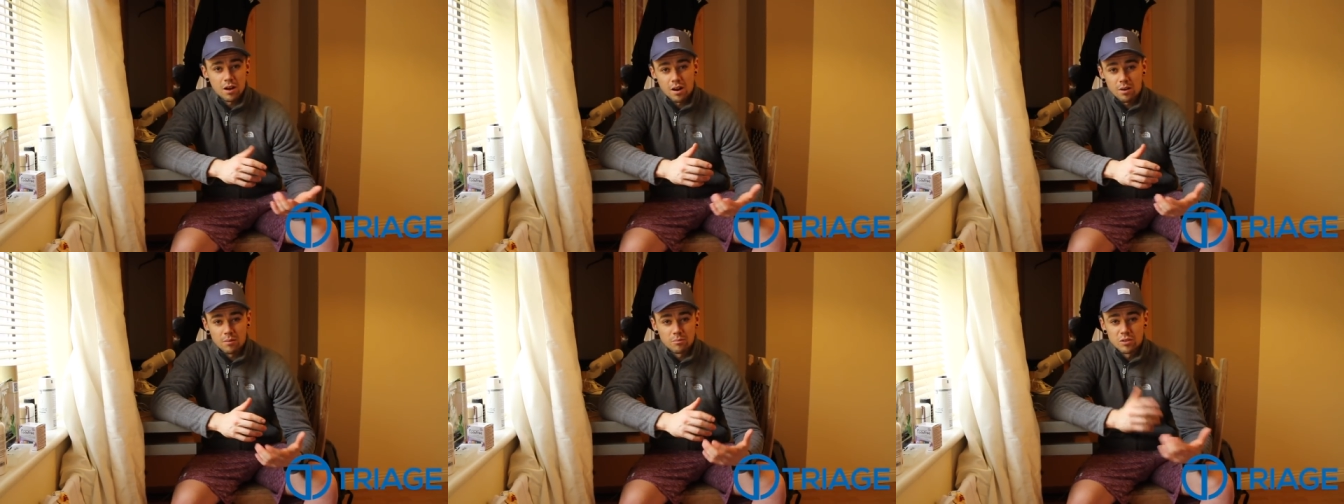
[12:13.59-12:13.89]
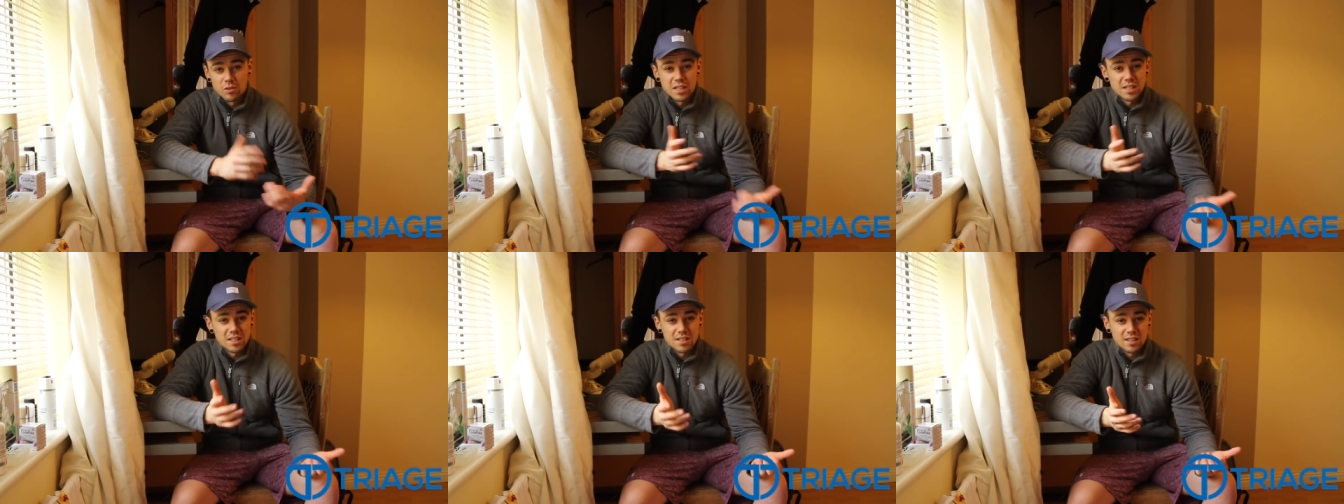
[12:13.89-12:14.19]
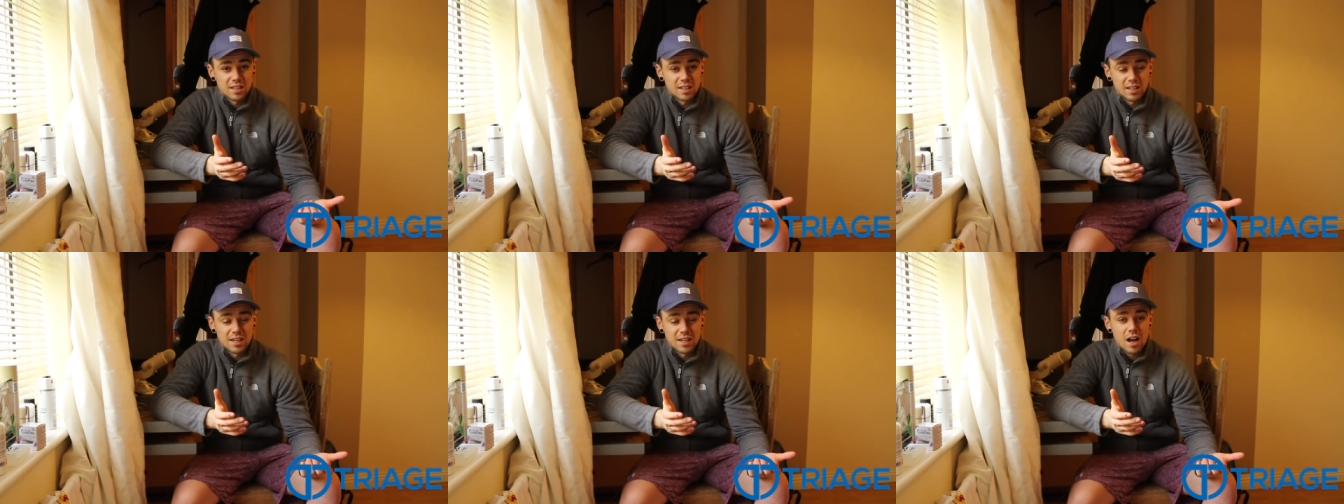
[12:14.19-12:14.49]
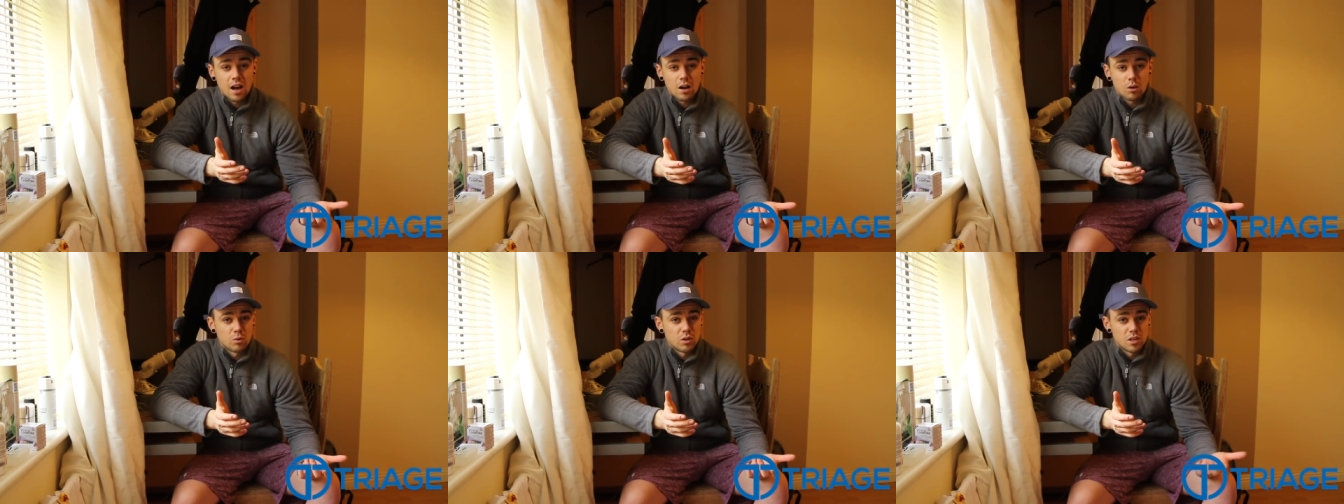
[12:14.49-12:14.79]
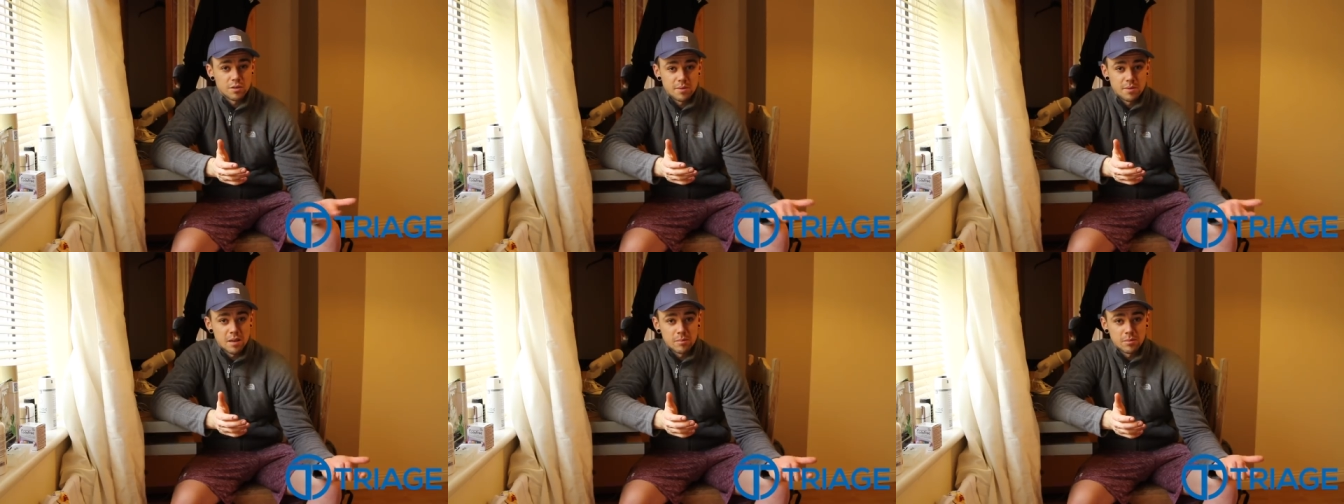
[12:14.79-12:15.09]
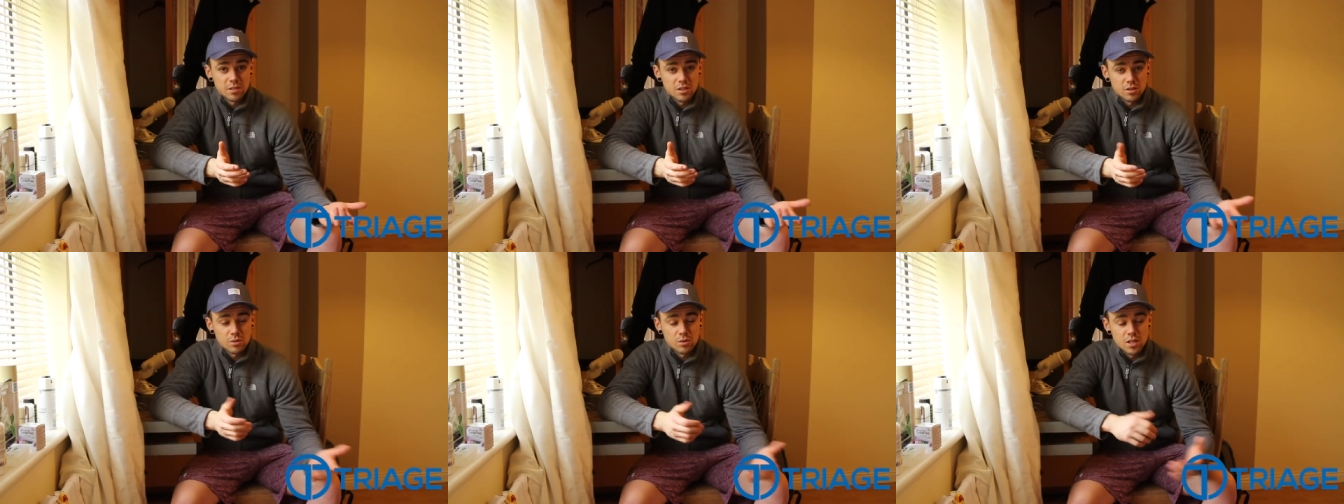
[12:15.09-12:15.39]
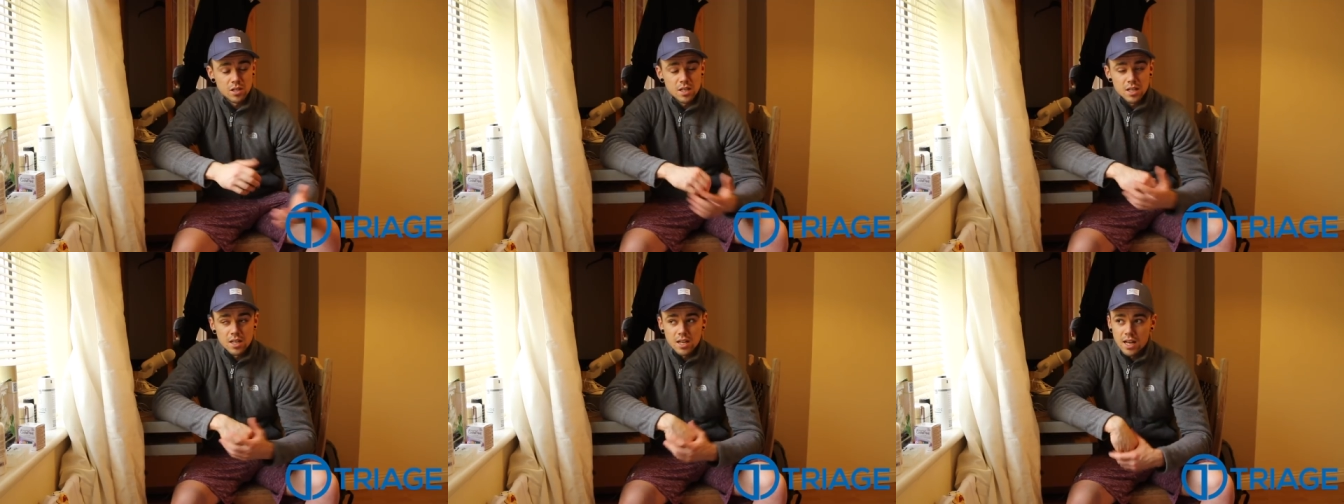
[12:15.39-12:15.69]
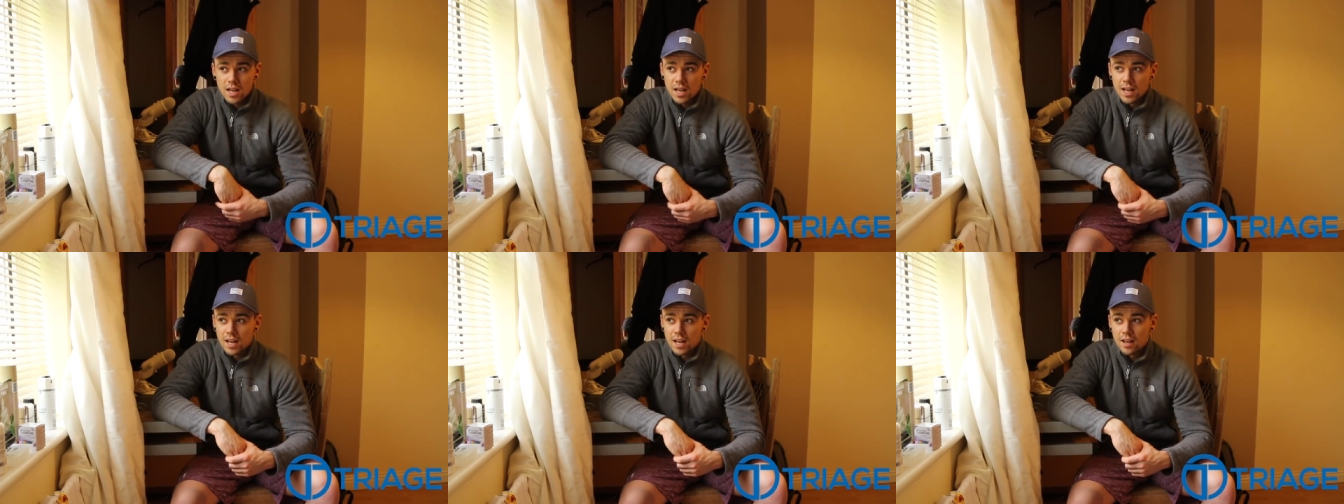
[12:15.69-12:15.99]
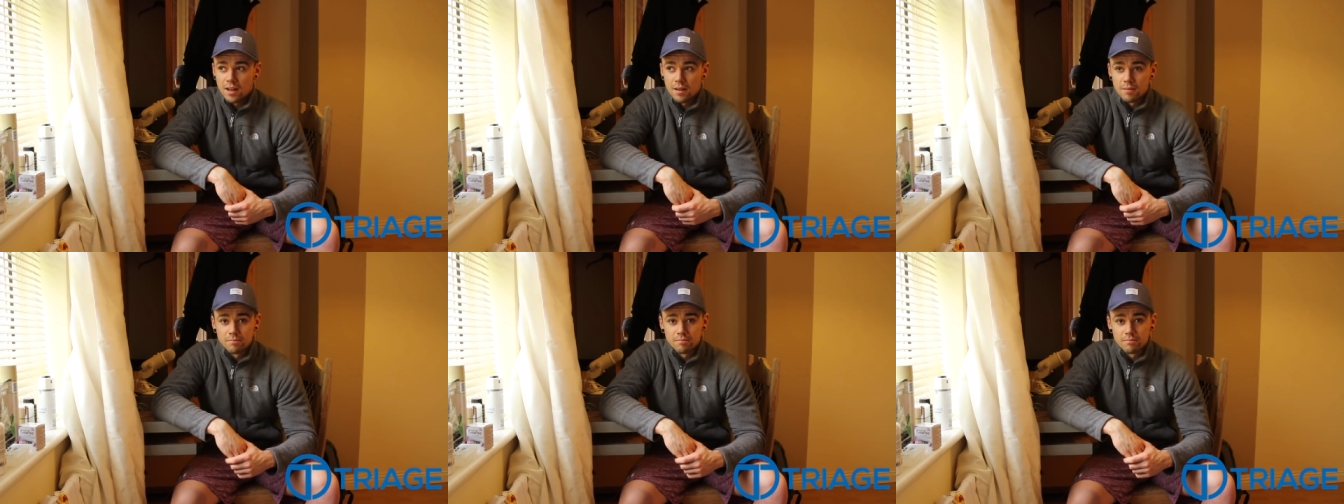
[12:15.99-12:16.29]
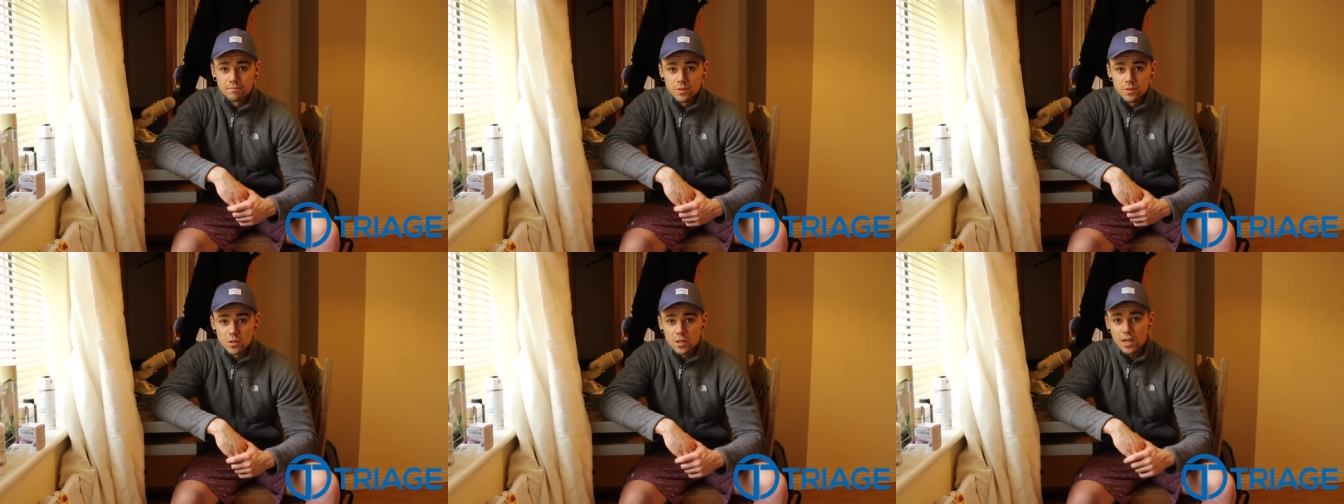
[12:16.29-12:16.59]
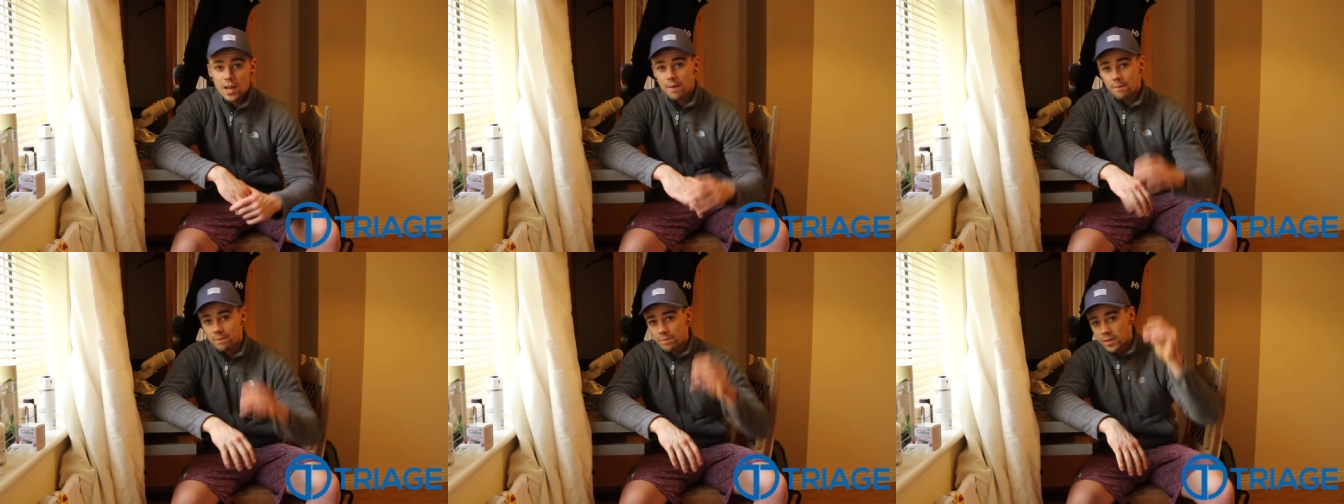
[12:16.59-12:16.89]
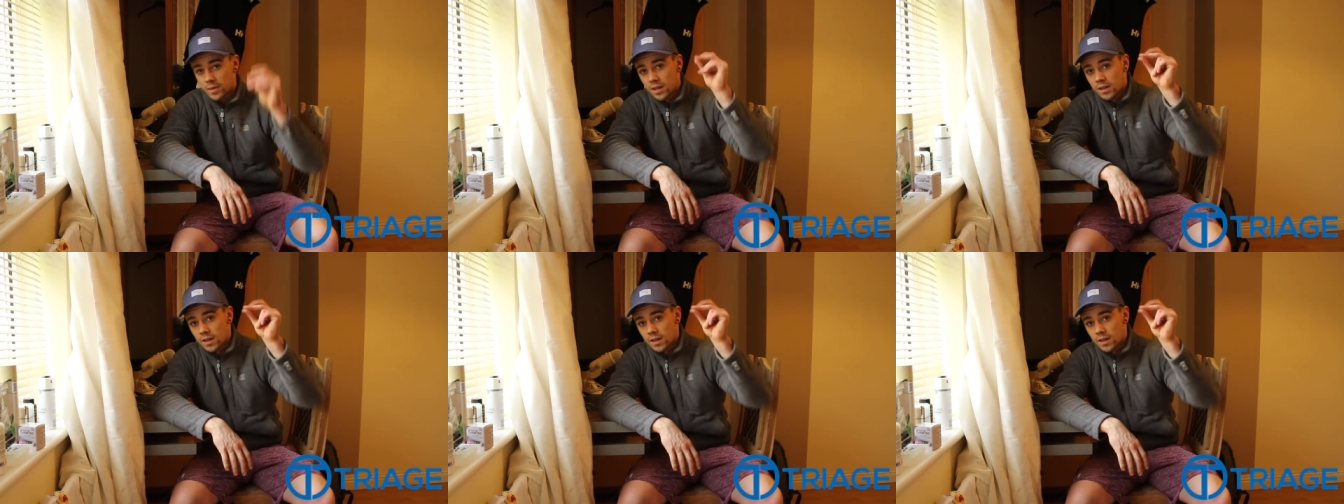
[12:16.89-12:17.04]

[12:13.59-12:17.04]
I'm realistically not going to be able to. Um, so yeah.